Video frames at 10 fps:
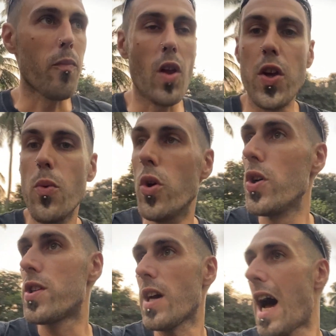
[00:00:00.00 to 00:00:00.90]
you
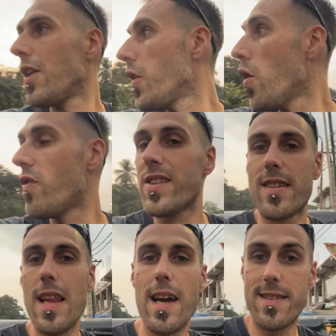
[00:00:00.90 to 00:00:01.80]
would hand over
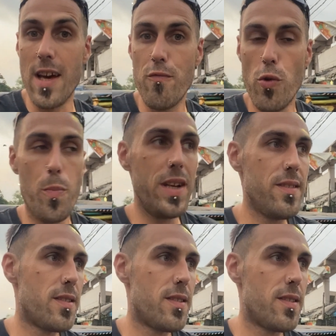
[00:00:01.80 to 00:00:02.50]
say like 10 rupees